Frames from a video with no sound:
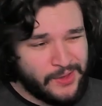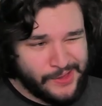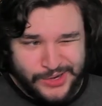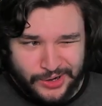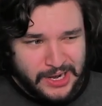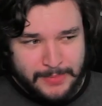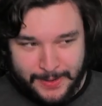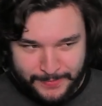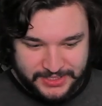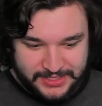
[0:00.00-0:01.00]
you're gonna make
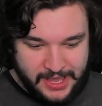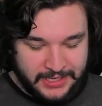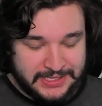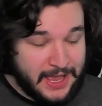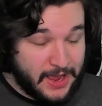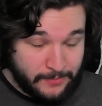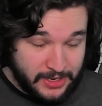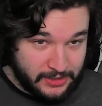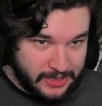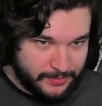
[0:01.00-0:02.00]
mistakes i've made
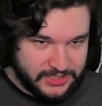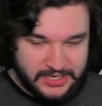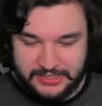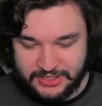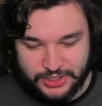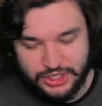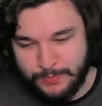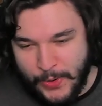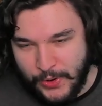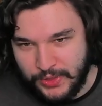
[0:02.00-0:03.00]
a lot of mistakes it's just
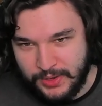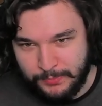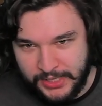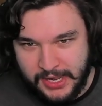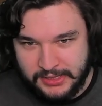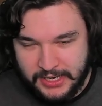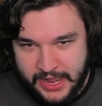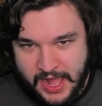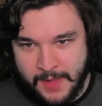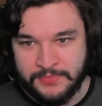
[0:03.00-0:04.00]
part of like playing the
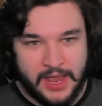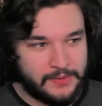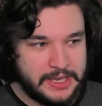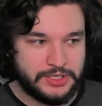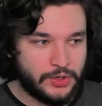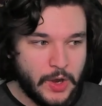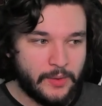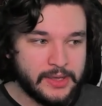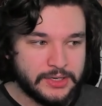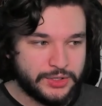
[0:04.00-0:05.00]
game unless you're
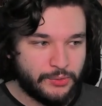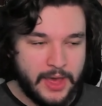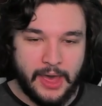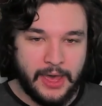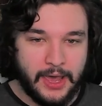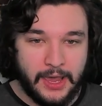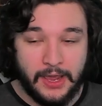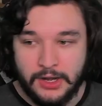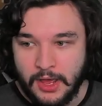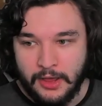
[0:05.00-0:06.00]
going into it
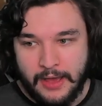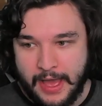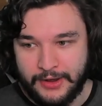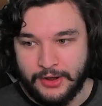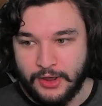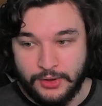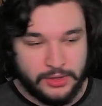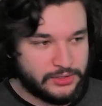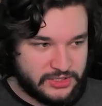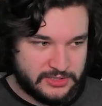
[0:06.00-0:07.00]
and i don't know
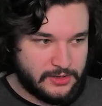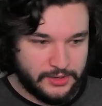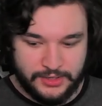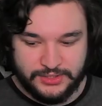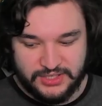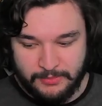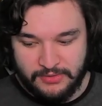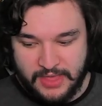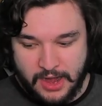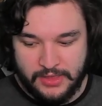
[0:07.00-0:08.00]
there is someone
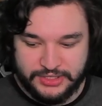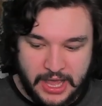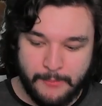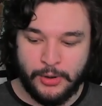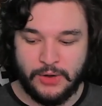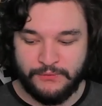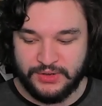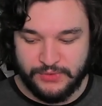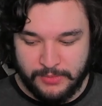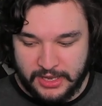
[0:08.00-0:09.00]
there that's got perfect
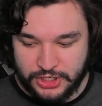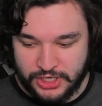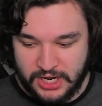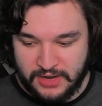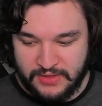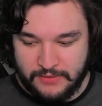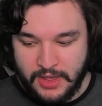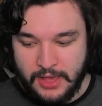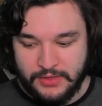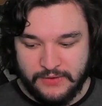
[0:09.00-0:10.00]
information and they've
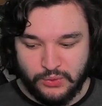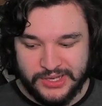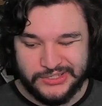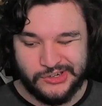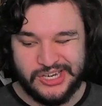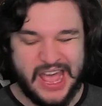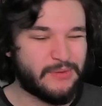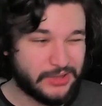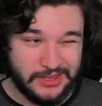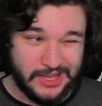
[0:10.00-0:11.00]
they've researched
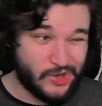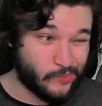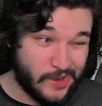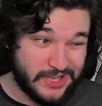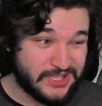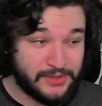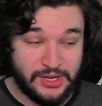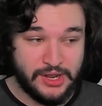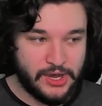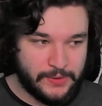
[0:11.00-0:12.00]
everything that you possibly
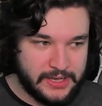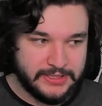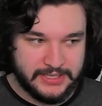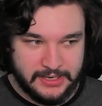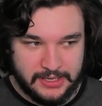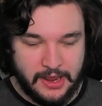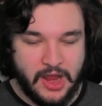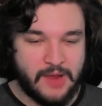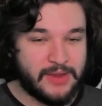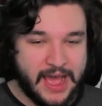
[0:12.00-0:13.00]
know inside the
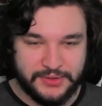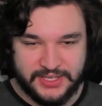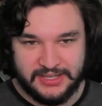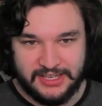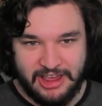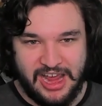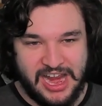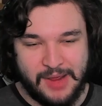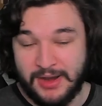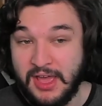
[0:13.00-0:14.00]
game and outside the
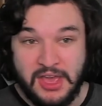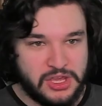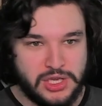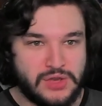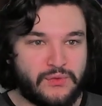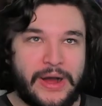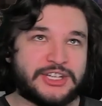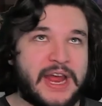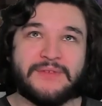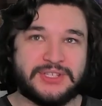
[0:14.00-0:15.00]
game and you've
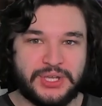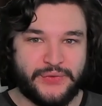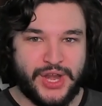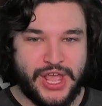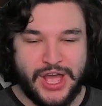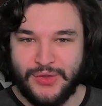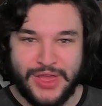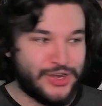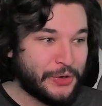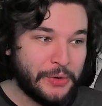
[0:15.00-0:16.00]
watched every single video
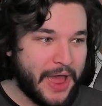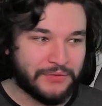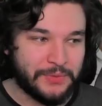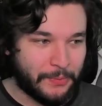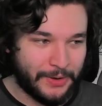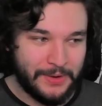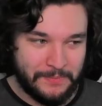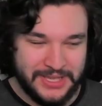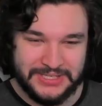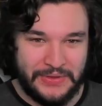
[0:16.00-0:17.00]
they knew every
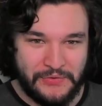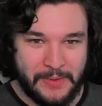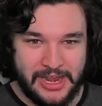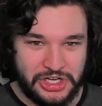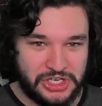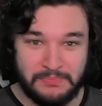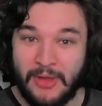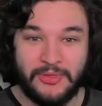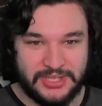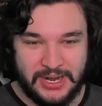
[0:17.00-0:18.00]
piece of information
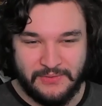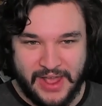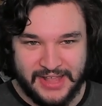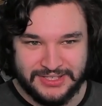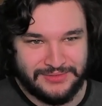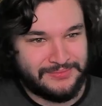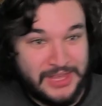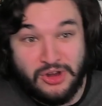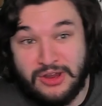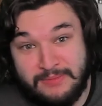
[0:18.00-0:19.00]
months in advance
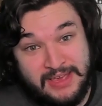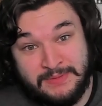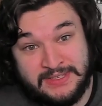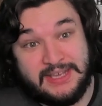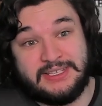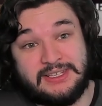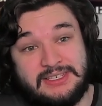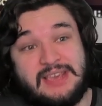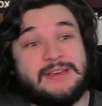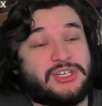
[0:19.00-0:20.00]
like you're gonna make mistakes on this
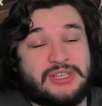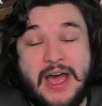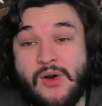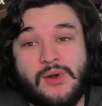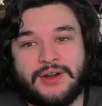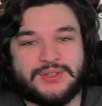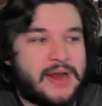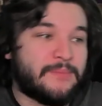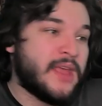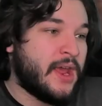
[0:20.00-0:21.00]
game that's just how it works
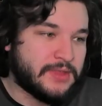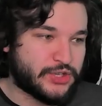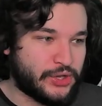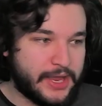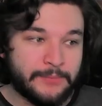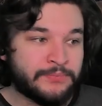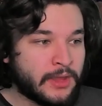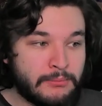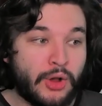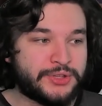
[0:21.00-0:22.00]
right these are like
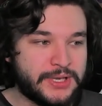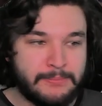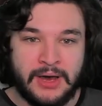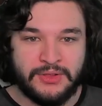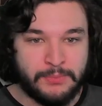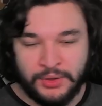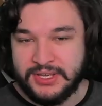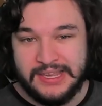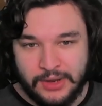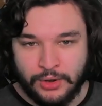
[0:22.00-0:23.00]
multi-month
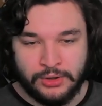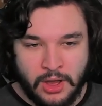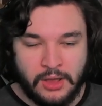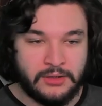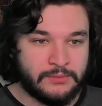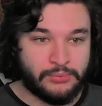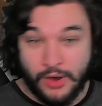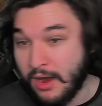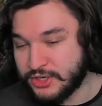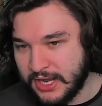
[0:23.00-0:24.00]
multi-year long
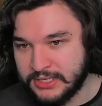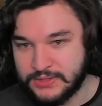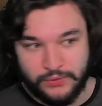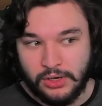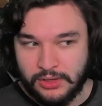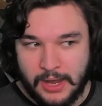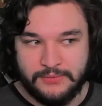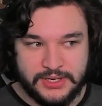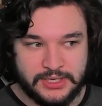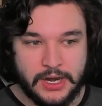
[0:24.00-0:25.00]
projects for a lot of
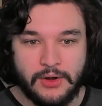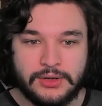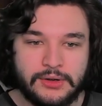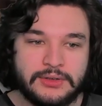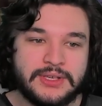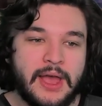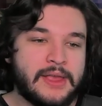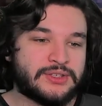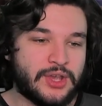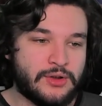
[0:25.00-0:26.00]
these characters
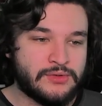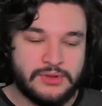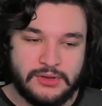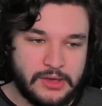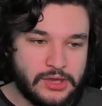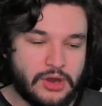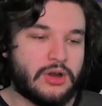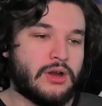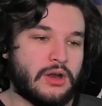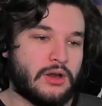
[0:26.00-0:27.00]
so
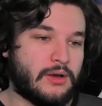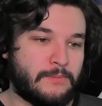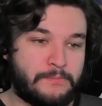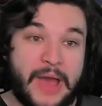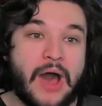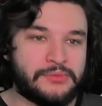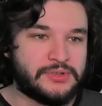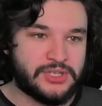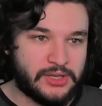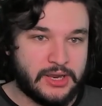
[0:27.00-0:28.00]
you're bound
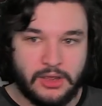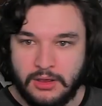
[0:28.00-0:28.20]
to like